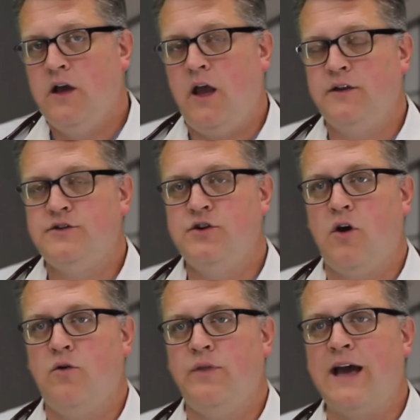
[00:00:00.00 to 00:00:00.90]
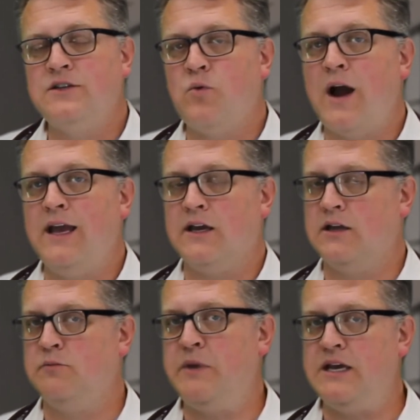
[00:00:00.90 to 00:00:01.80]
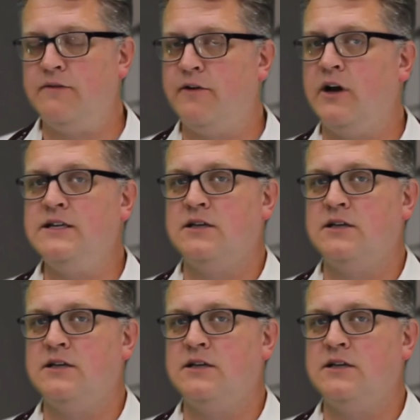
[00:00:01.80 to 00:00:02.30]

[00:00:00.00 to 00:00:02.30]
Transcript: And so that's why it can be a very